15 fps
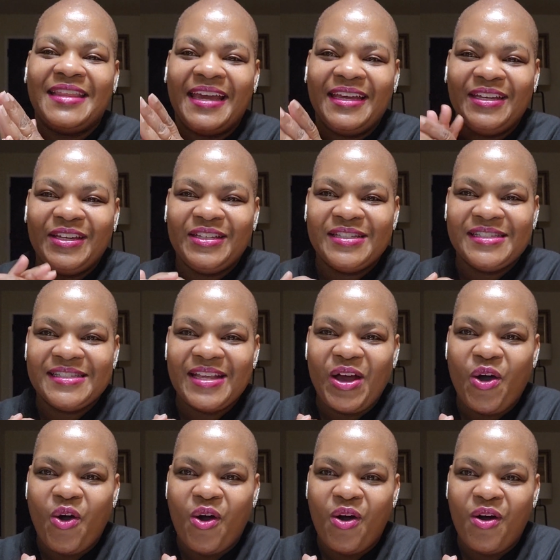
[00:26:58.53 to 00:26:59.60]
thanks
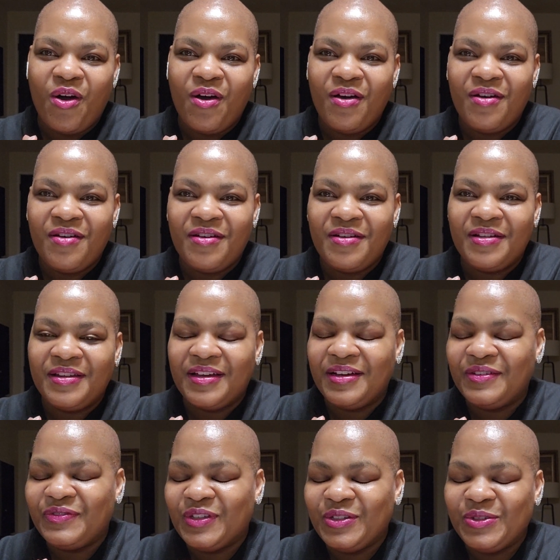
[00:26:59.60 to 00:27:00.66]
all
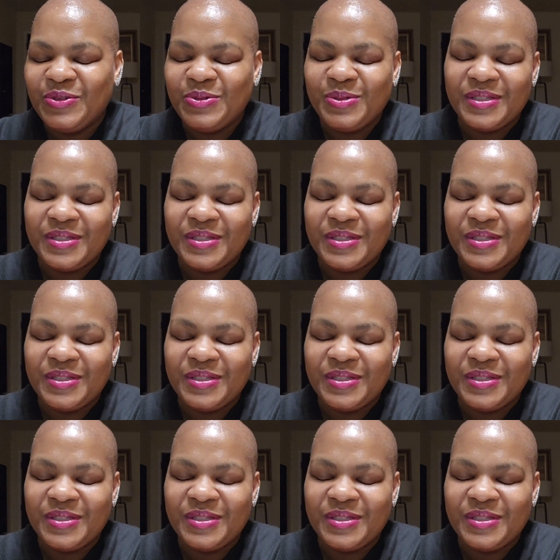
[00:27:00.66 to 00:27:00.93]
of the new